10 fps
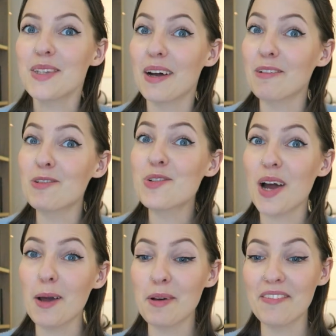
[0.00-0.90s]
So I will
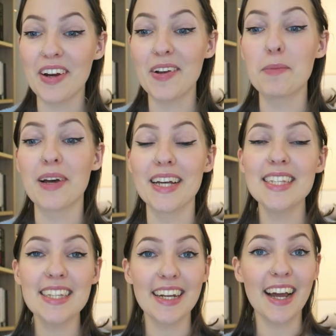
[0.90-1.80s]
try my very
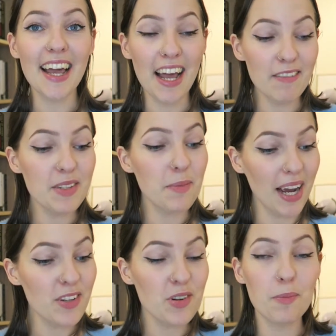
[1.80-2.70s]
best and I have some
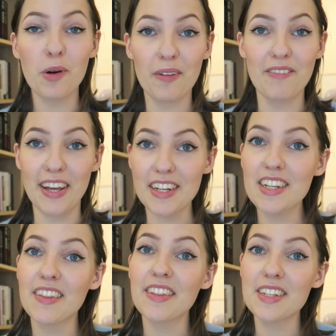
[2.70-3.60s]
extra
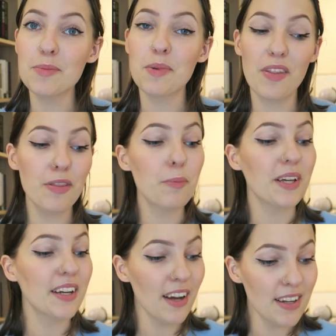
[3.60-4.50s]
motivation this month
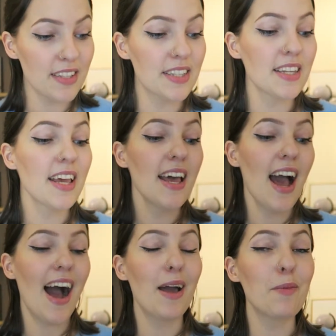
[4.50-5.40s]
because
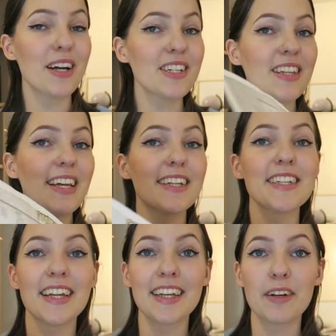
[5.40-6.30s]
I'm actually
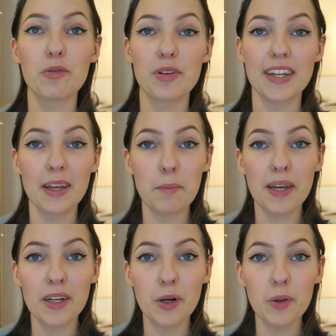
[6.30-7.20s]
attending a reading
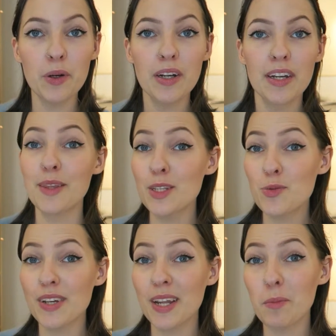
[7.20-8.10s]
bingo. This
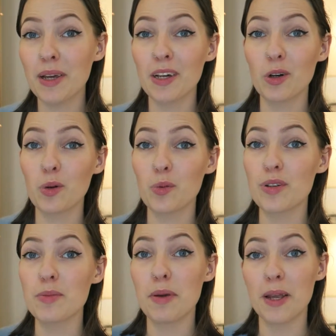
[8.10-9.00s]
reading bingo
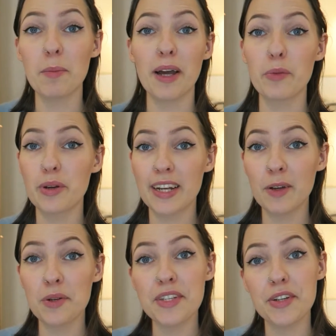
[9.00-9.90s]
was made by
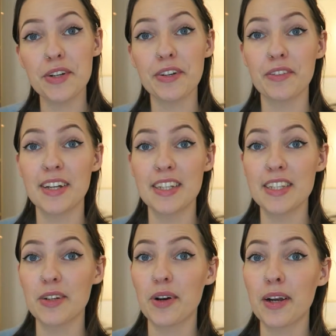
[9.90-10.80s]
Reading Wizard on
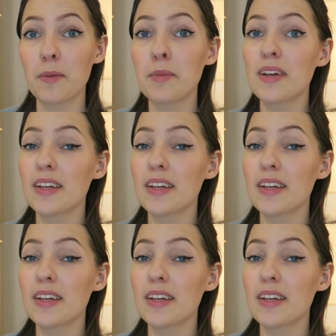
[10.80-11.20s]
Instagram.